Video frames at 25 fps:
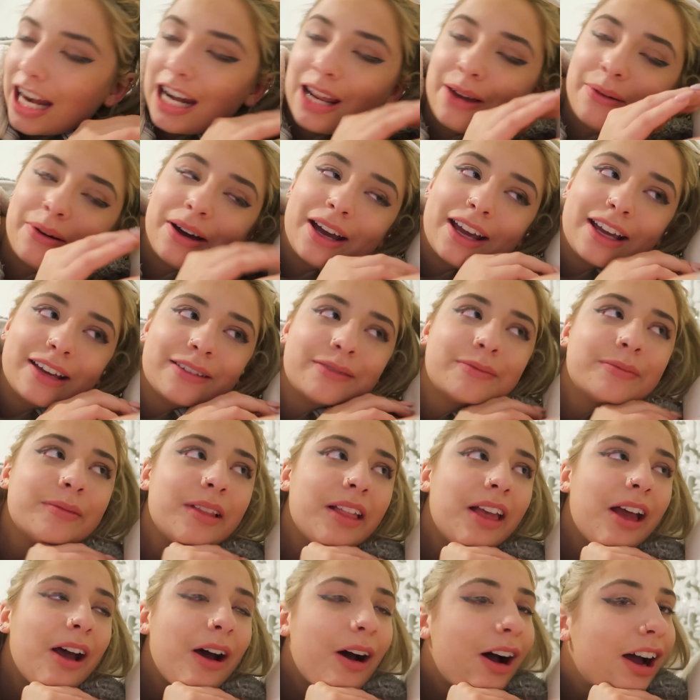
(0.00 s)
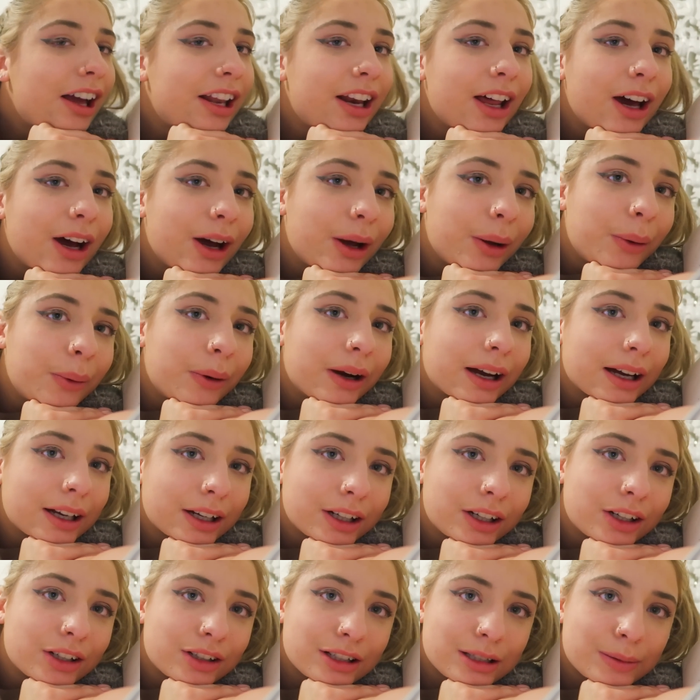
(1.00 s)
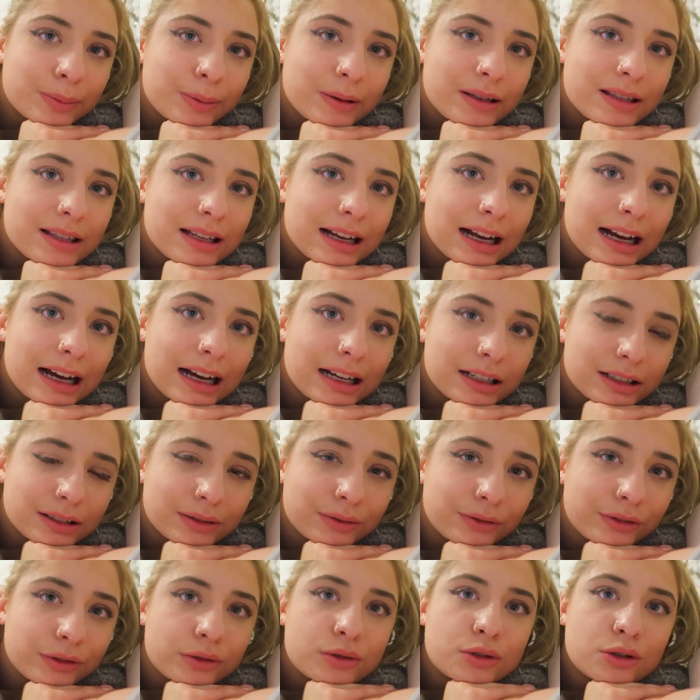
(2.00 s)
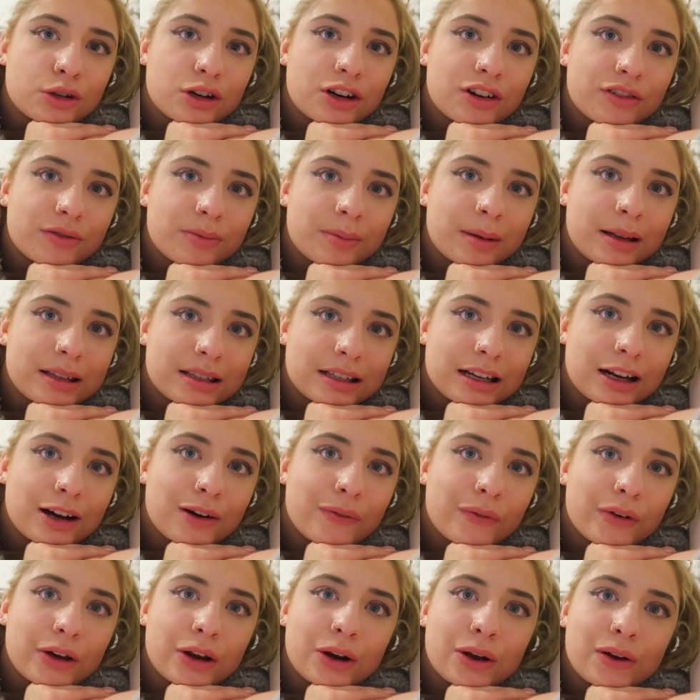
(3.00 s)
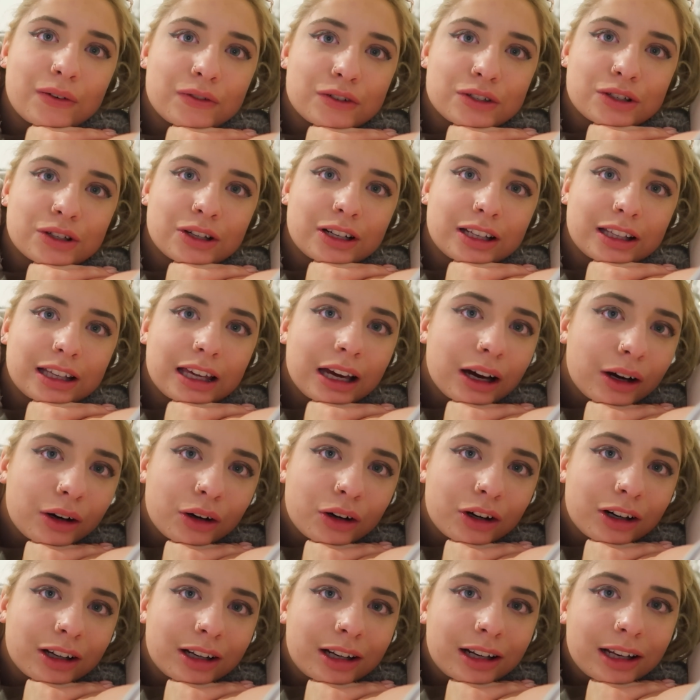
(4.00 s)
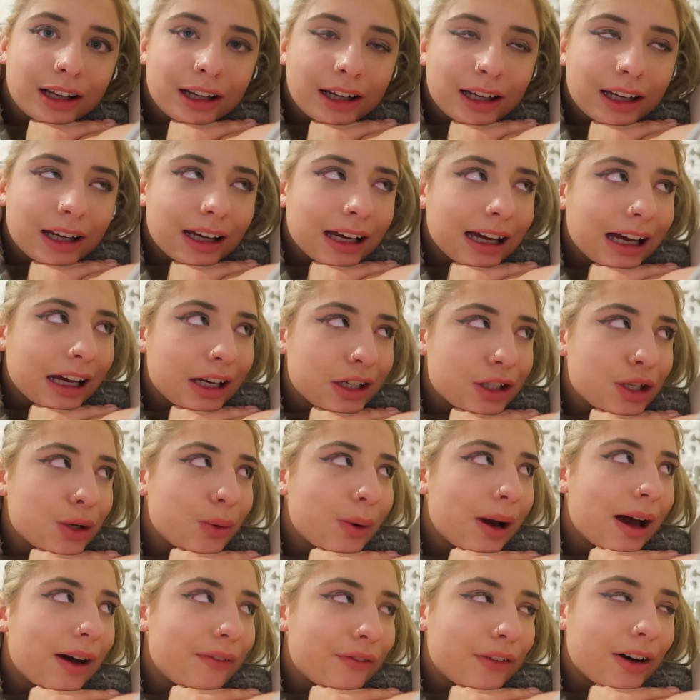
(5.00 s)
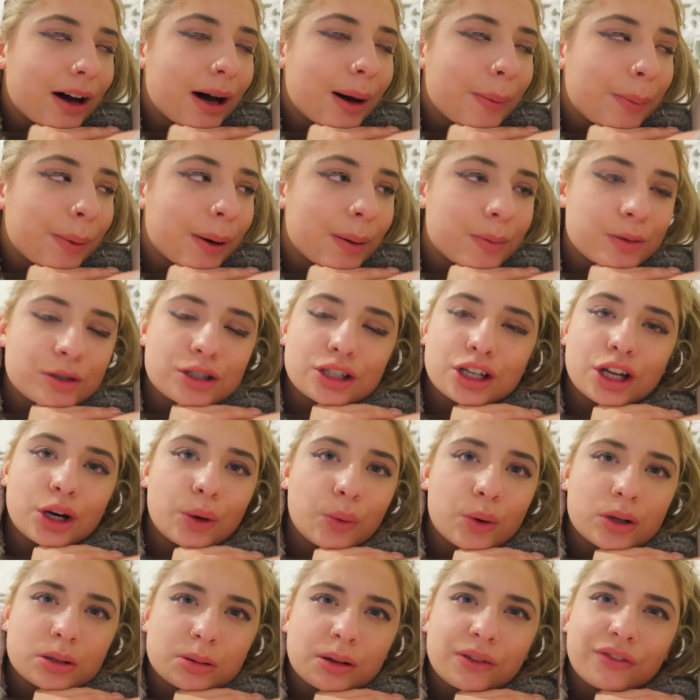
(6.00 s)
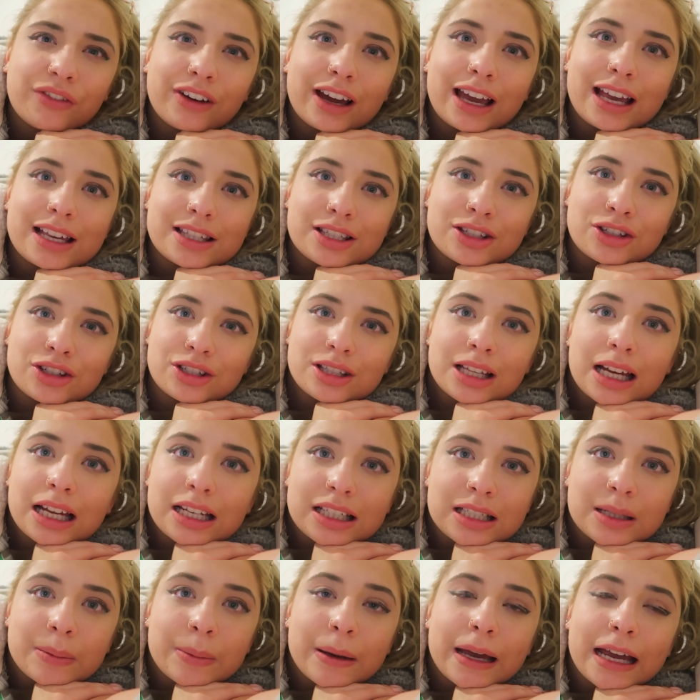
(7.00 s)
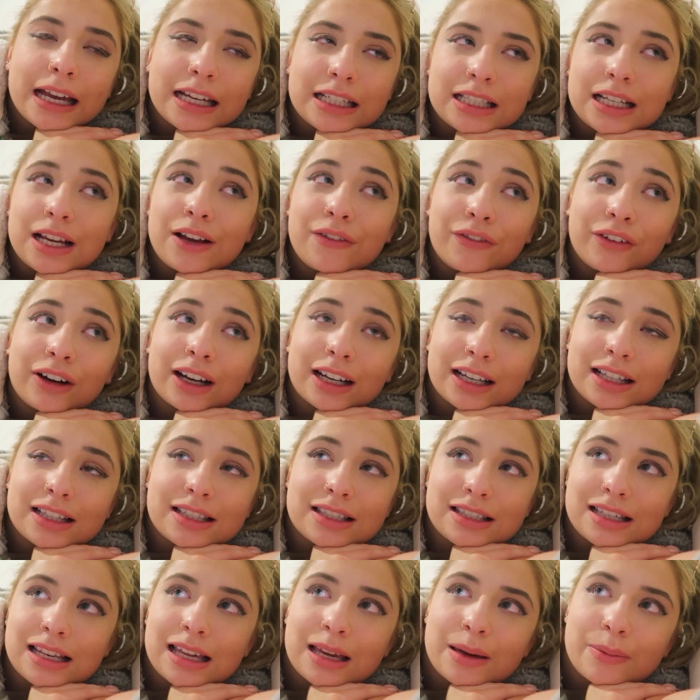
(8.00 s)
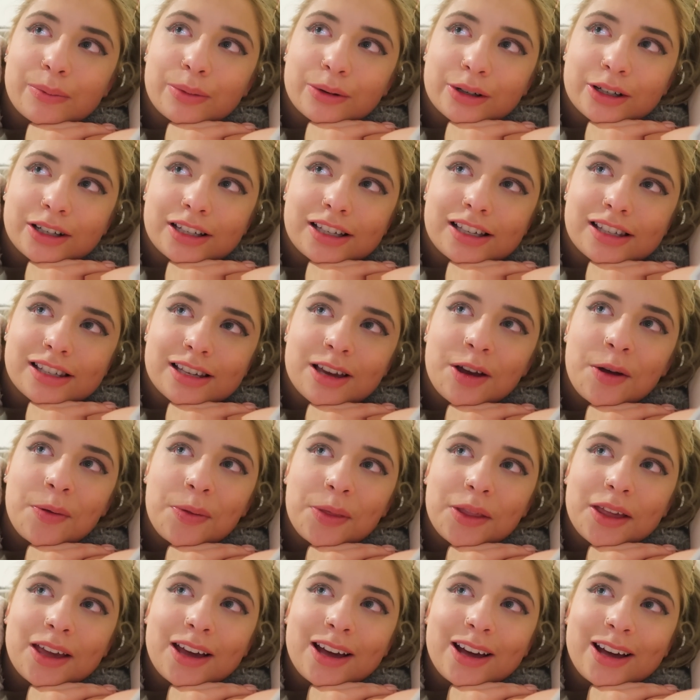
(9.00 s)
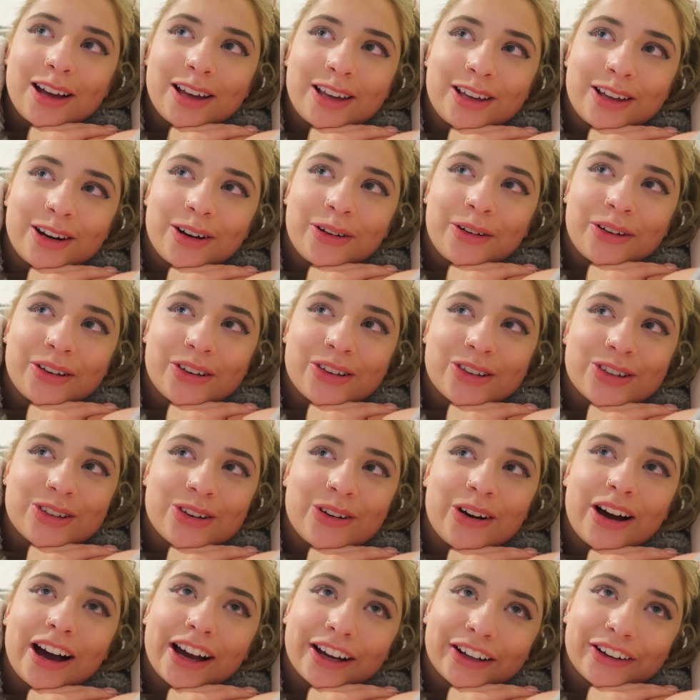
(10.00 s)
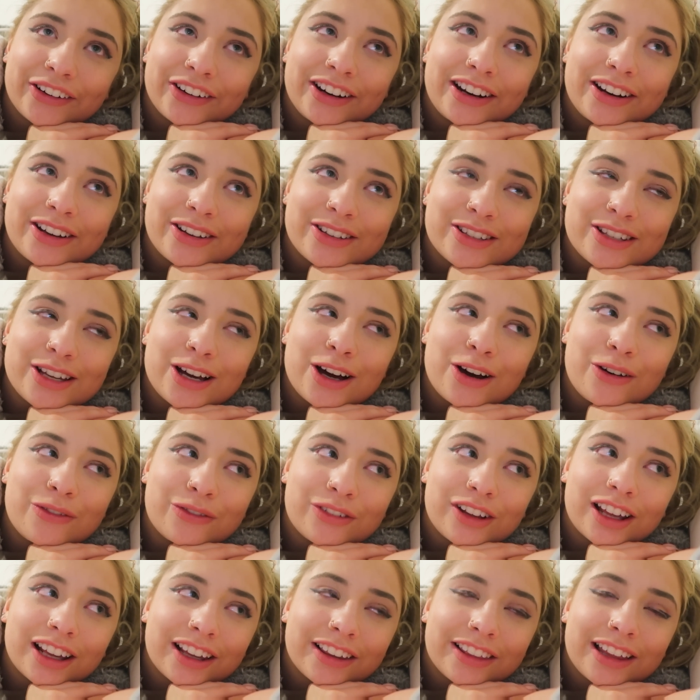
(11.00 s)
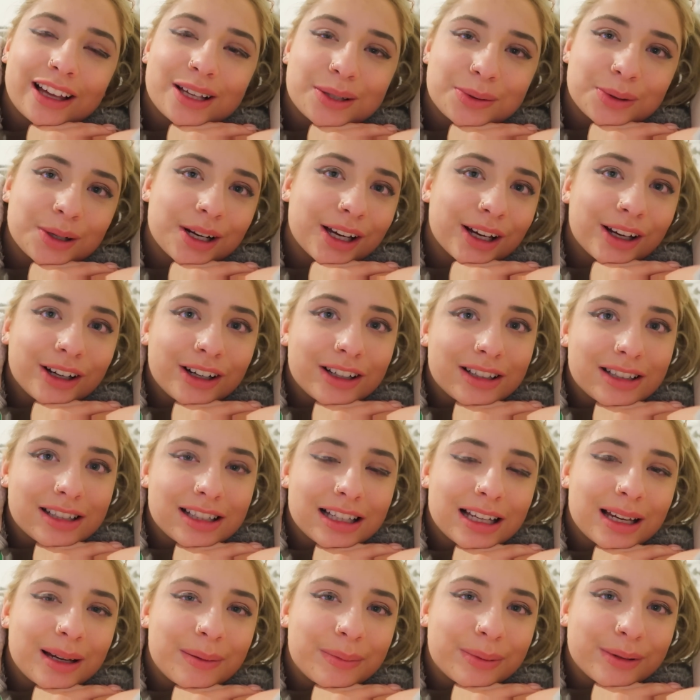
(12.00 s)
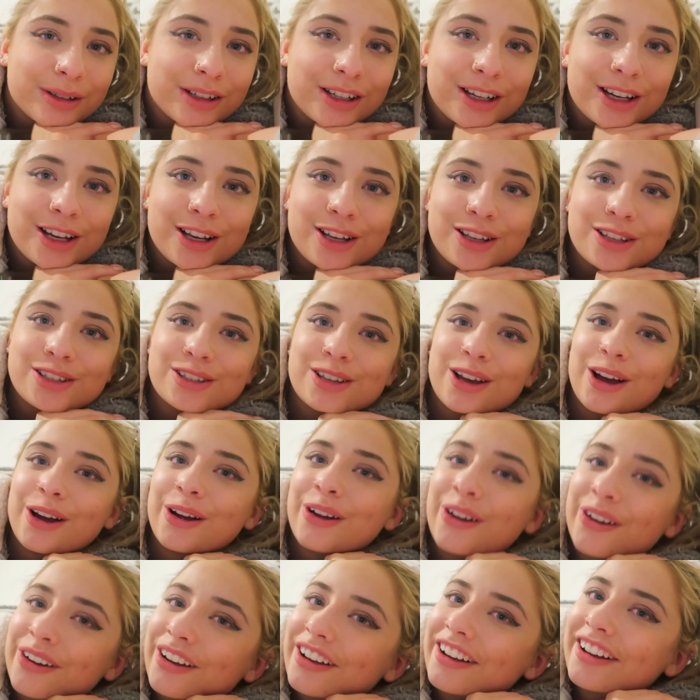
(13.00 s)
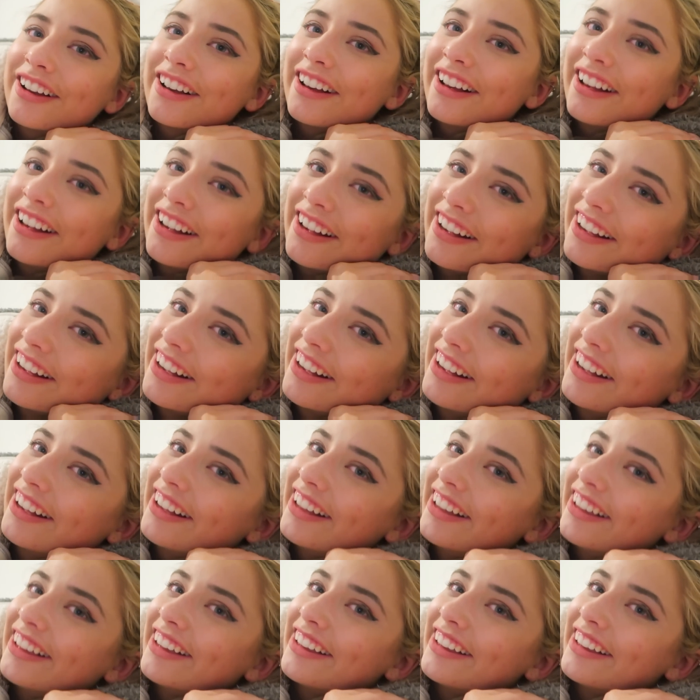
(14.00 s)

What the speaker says: Anyway, I know I can't just be sad and feel sorry for myself. I know I've just got to get on and do whatever, but I'm just going to wash my face and just head to bed if I can sleep, because you know when you're so angry at yourself, like, that's when I can't sleep. So, but